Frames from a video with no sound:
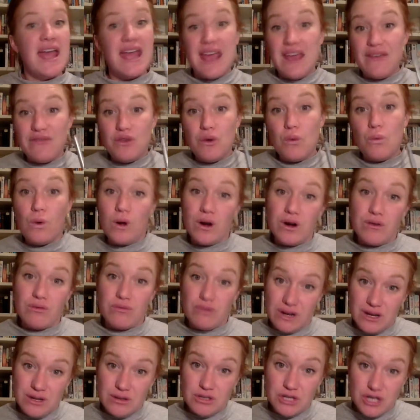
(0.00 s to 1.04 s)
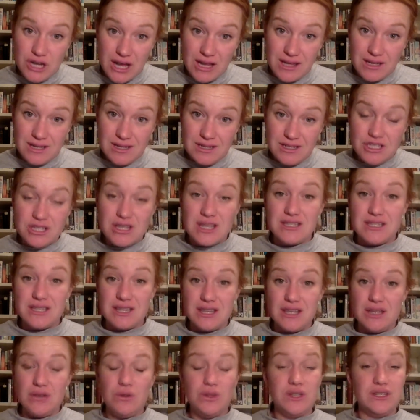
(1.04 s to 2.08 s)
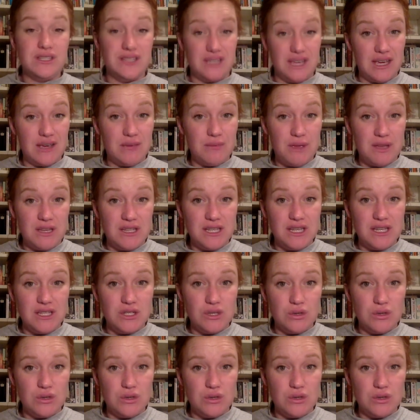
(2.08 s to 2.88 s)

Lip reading: If you want a real challenge, there's a thing called the segmenting